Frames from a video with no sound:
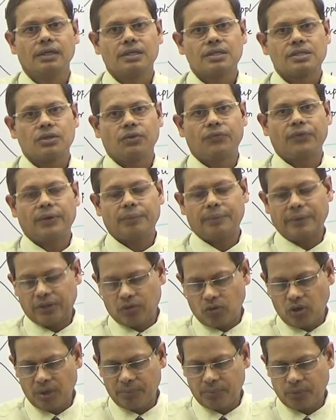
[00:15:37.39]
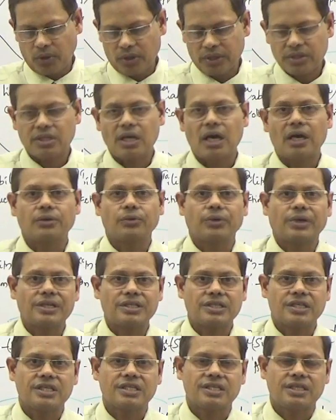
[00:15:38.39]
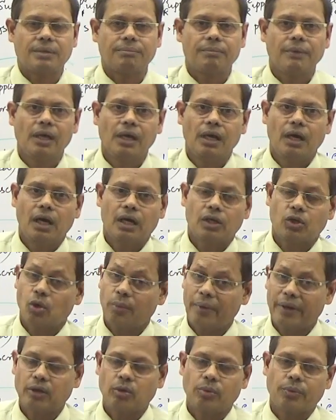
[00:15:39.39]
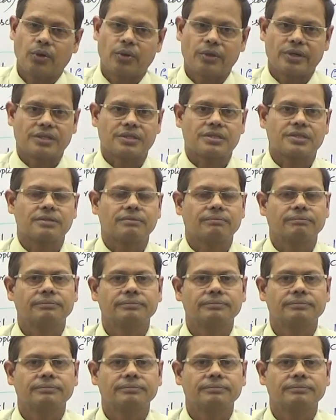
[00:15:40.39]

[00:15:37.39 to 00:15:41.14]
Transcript: So, for petroleum products, or you can say tobacco products,